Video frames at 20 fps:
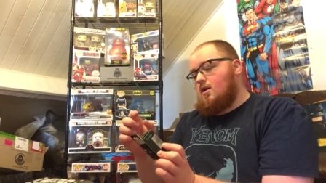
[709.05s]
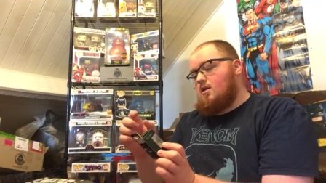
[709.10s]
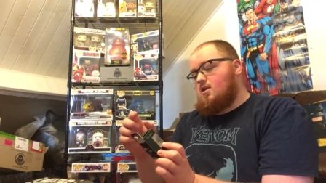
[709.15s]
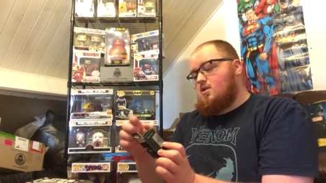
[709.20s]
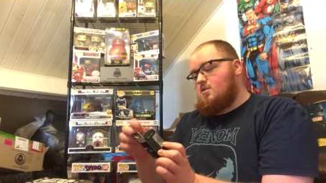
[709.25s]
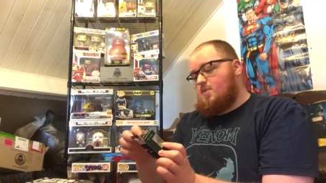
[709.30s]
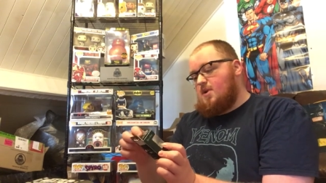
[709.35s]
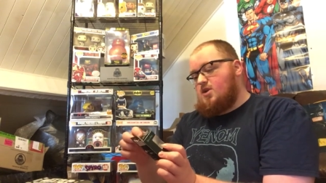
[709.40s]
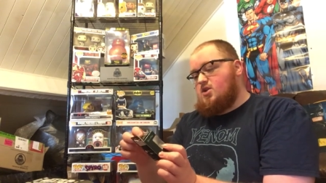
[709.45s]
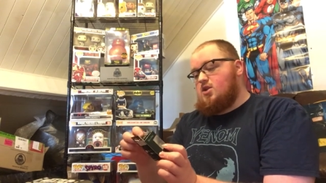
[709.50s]

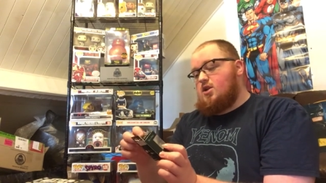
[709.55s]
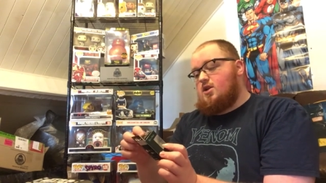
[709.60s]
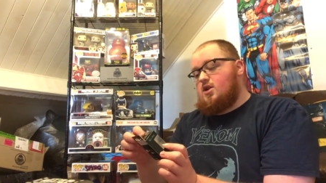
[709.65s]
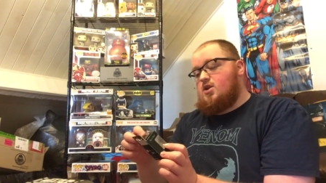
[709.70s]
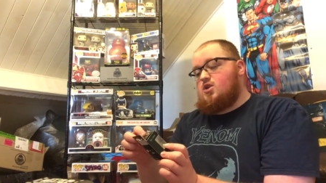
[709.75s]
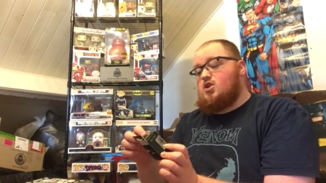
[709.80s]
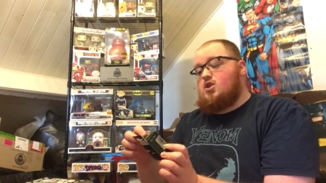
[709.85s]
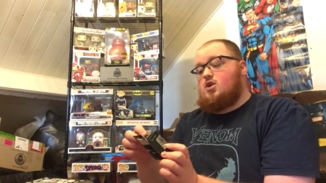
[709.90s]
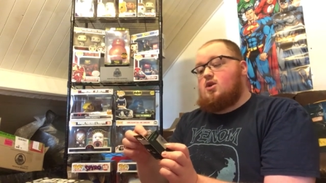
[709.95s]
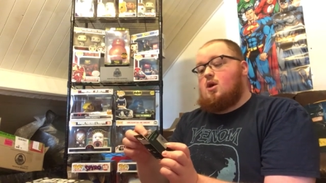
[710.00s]
Special
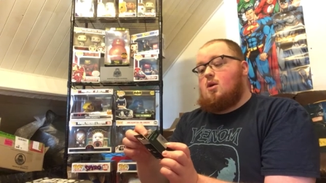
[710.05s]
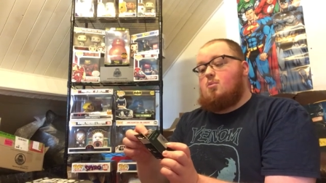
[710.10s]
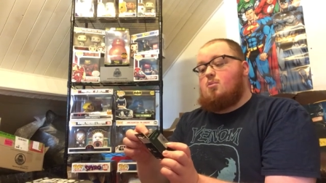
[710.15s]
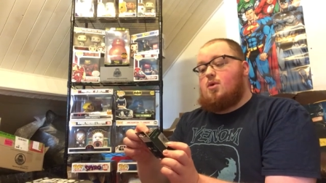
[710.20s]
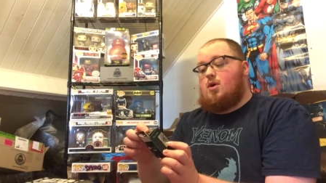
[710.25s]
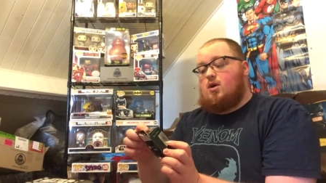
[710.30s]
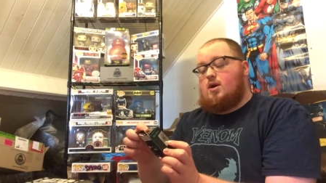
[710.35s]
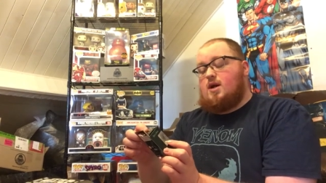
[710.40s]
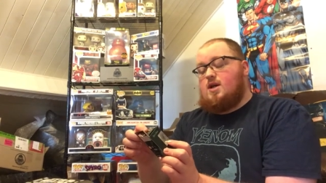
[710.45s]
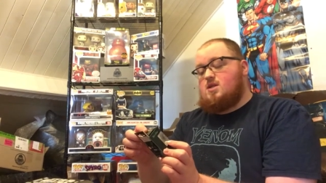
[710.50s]
edition
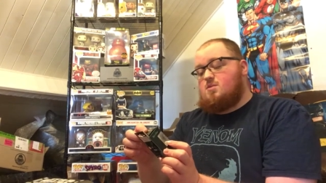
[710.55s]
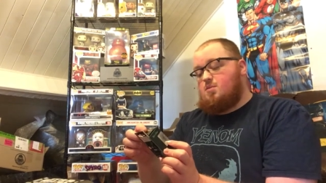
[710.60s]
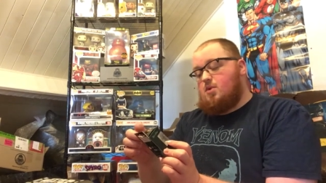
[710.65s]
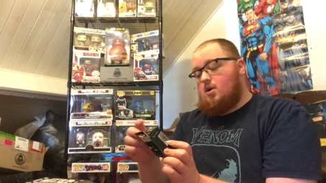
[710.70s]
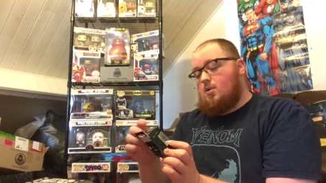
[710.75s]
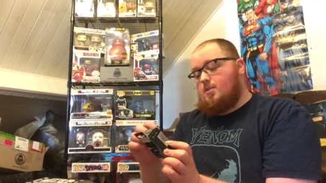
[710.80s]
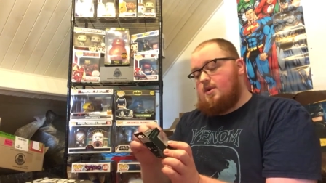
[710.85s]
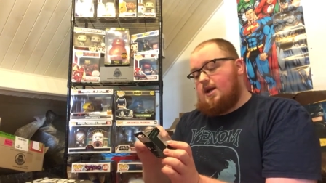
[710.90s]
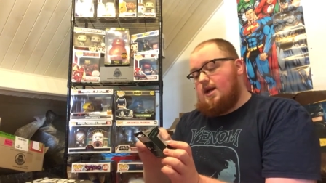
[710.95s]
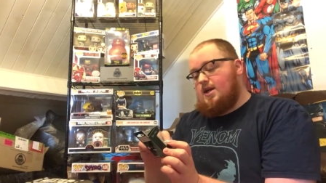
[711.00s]
pocket
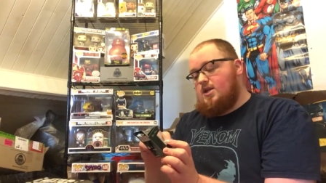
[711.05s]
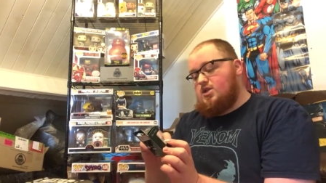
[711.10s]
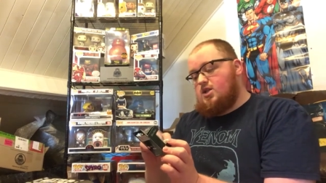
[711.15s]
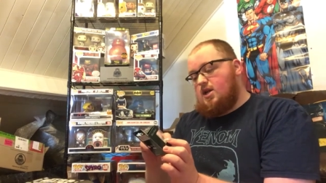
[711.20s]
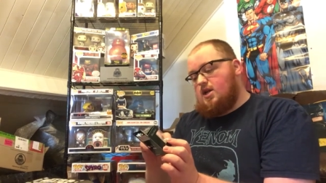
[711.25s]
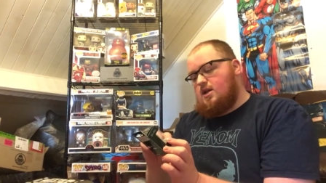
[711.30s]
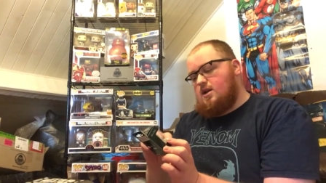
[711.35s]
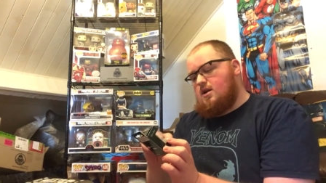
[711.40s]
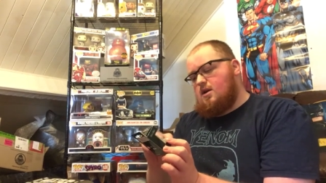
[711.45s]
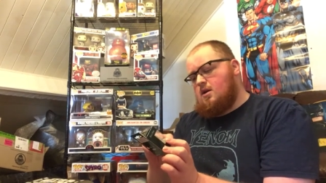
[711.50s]
pop
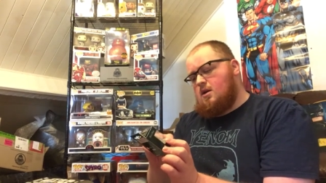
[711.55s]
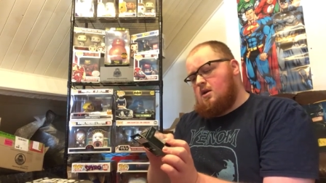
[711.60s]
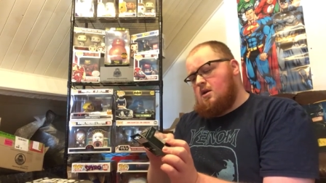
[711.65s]
keychain